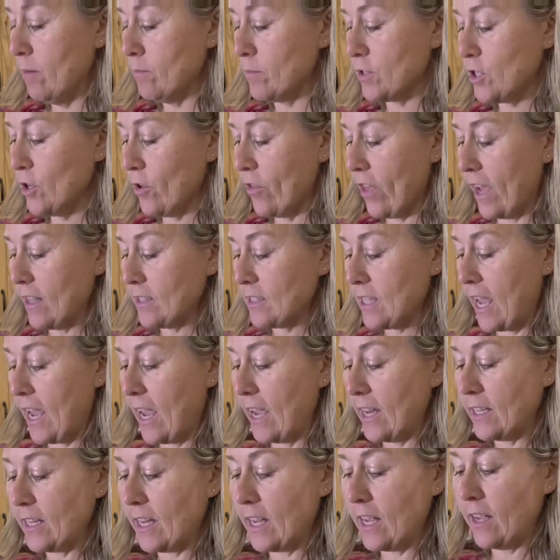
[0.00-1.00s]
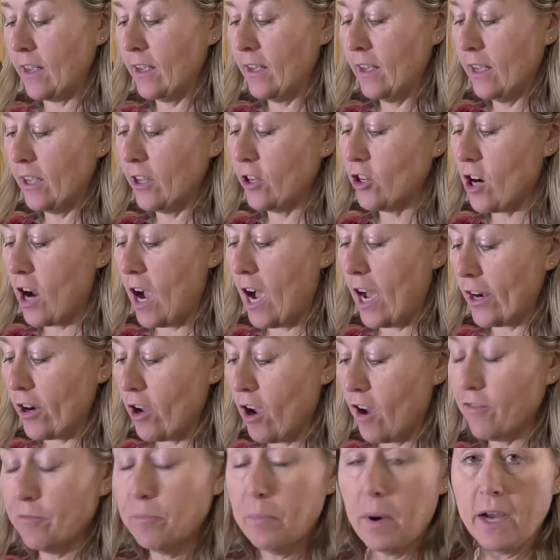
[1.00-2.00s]
So that's handy. Your
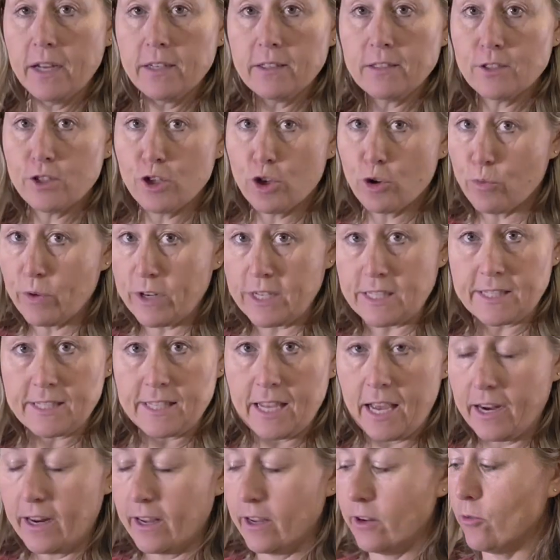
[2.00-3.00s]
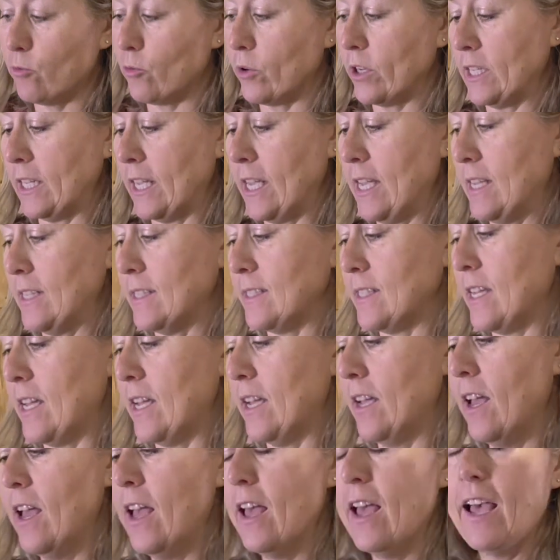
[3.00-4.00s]
on-off button to reset it, really
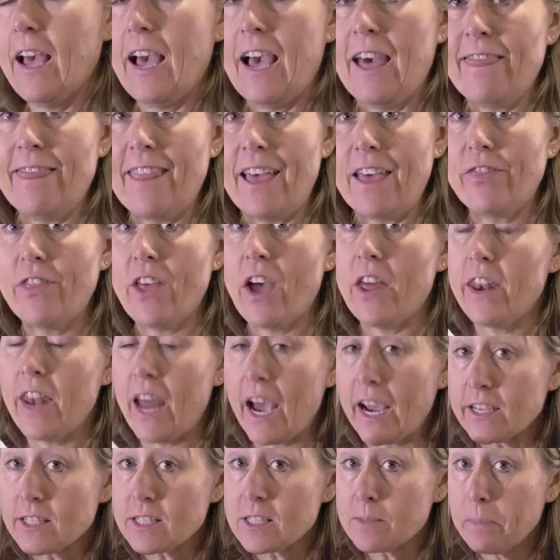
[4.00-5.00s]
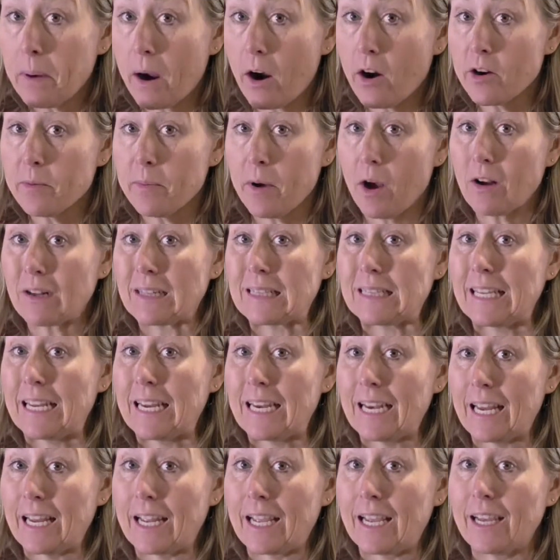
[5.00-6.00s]
easy. And then the nice part about
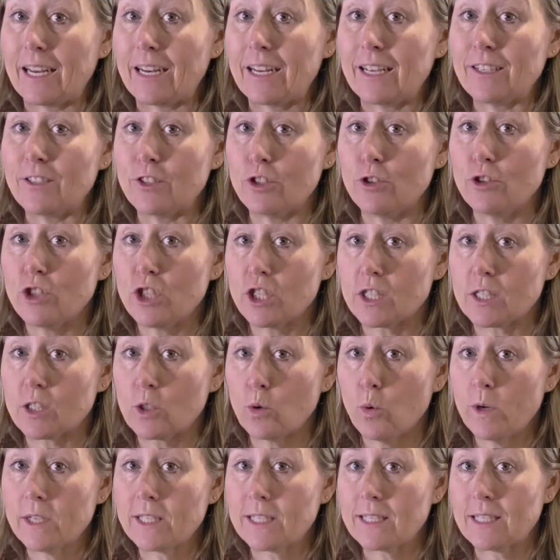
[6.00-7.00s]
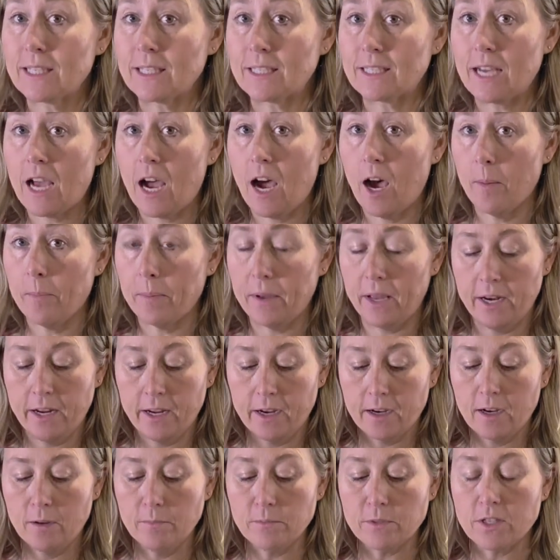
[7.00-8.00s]
cleaning it is you just twist the top and
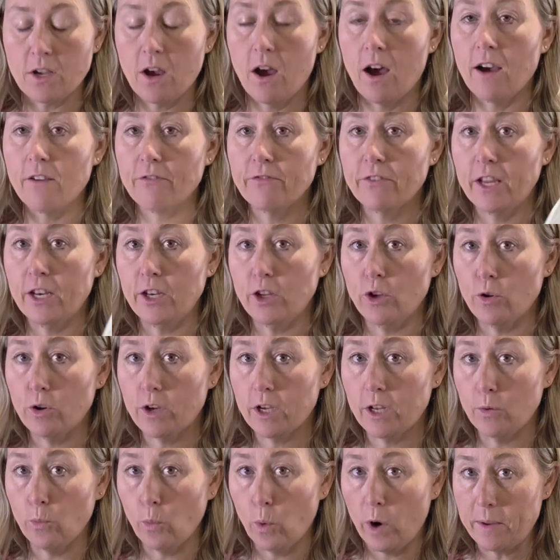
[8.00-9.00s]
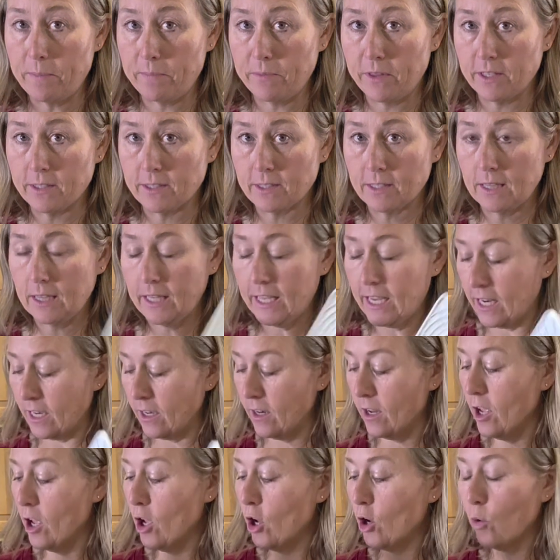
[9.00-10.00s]
it comes off, and you can wipe this
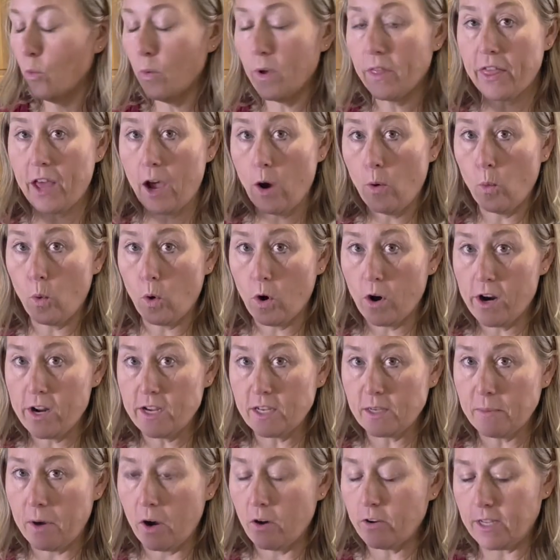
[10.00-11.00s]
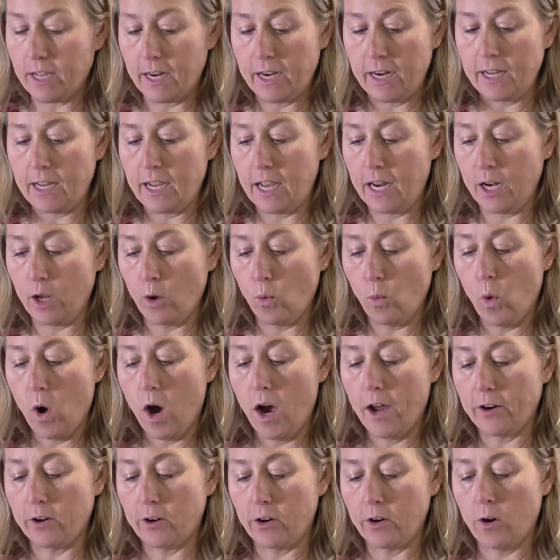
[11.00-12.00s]
clean without worrying about getting any
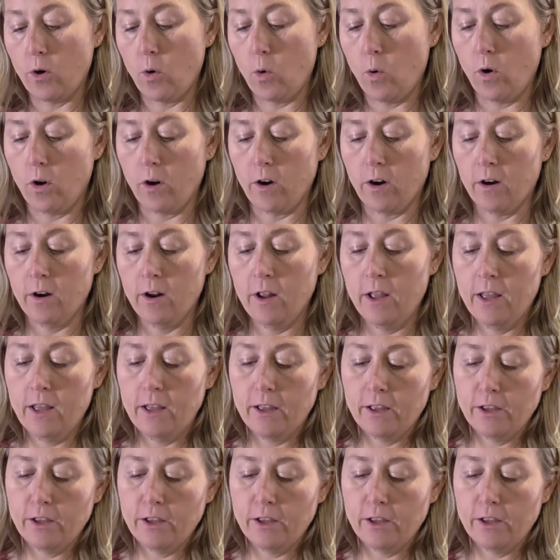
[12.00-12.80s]
water or,